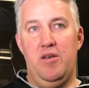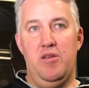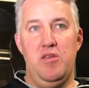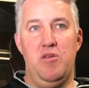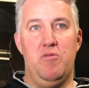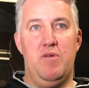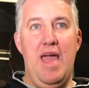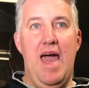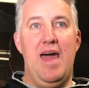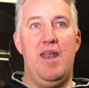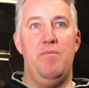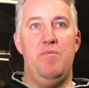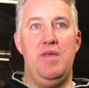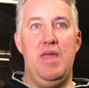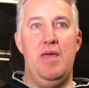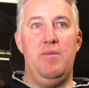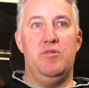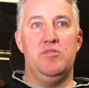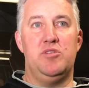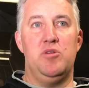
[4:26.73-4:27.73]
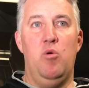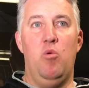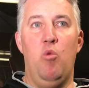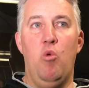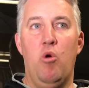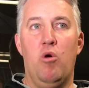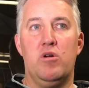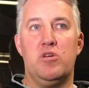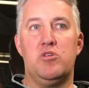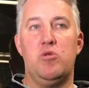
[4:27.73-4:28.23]
you've got to be able to
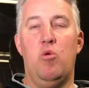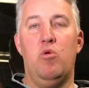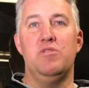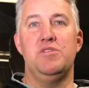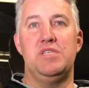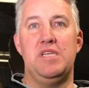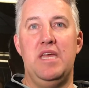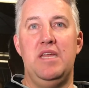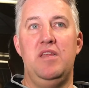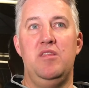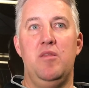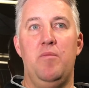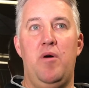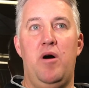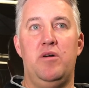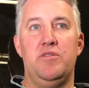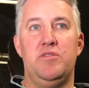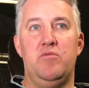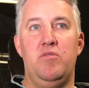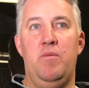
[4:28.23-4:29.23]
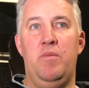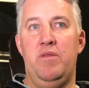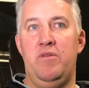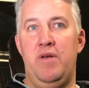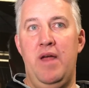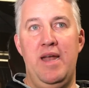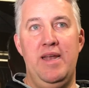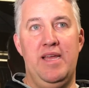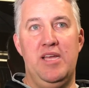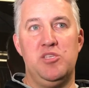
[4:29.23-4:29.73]
work towards getting the ball at the rim. Other
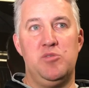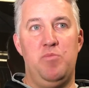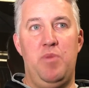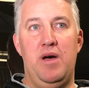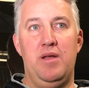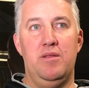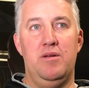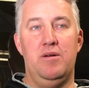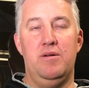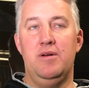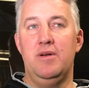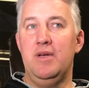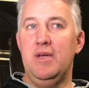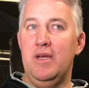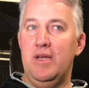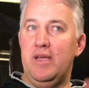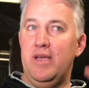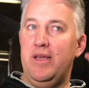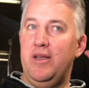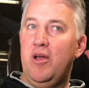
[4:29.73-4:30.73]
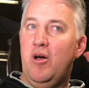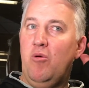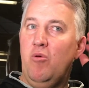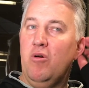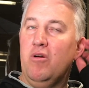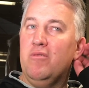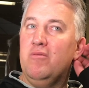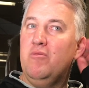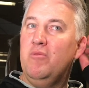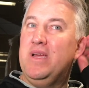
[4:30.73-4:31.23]
night against Butler, you know,
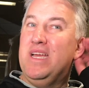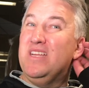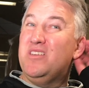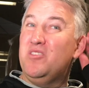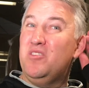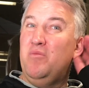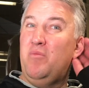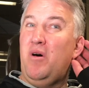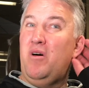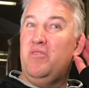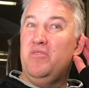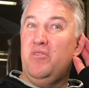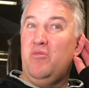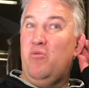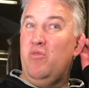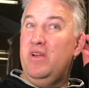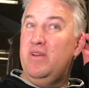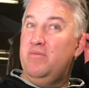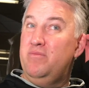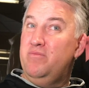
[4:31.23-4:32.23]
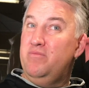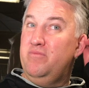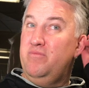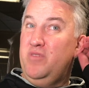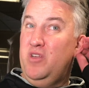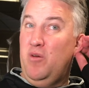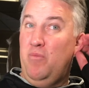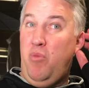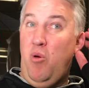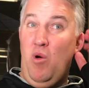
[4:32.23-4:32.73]
where we get to the ball at the rim,
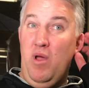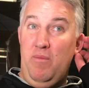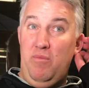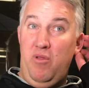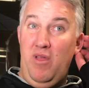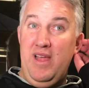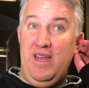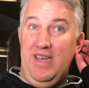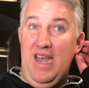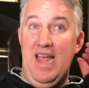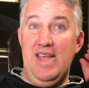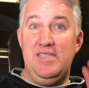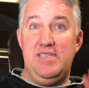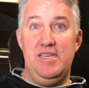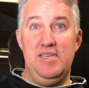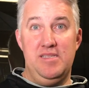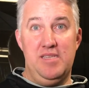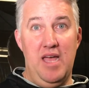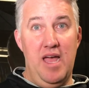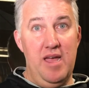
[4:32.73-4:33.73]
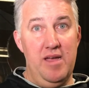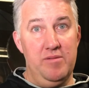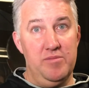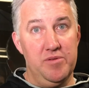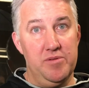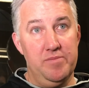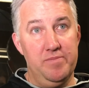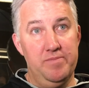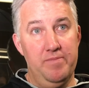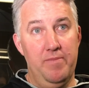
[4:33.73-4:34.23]
you know, point-blank 19
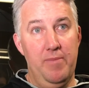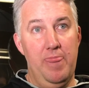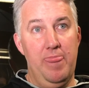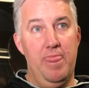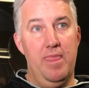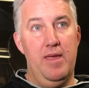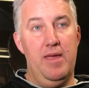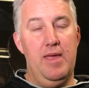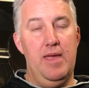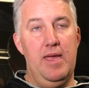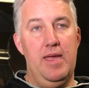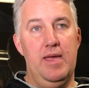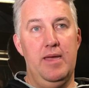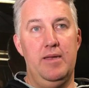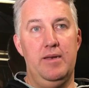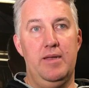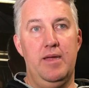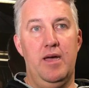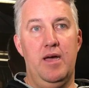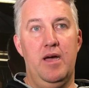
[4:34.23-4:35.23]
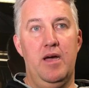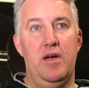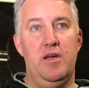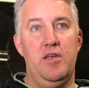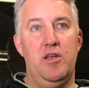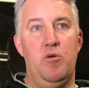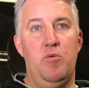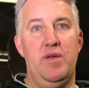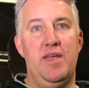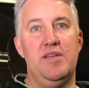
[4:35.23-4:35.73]
times. And,
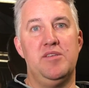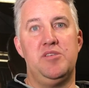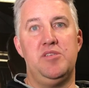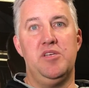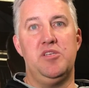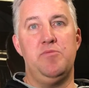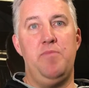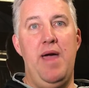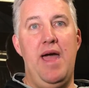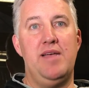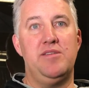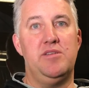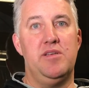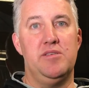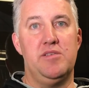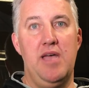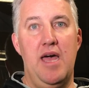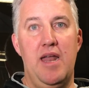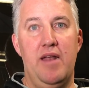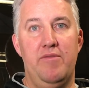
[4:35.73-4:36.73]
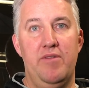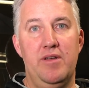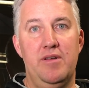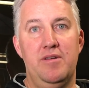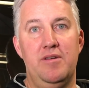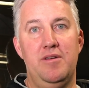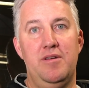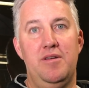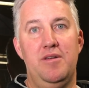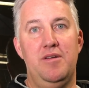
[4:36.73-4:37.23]
you know, we get six baskets out of
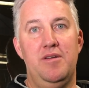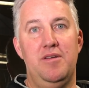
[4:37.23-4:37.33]
it.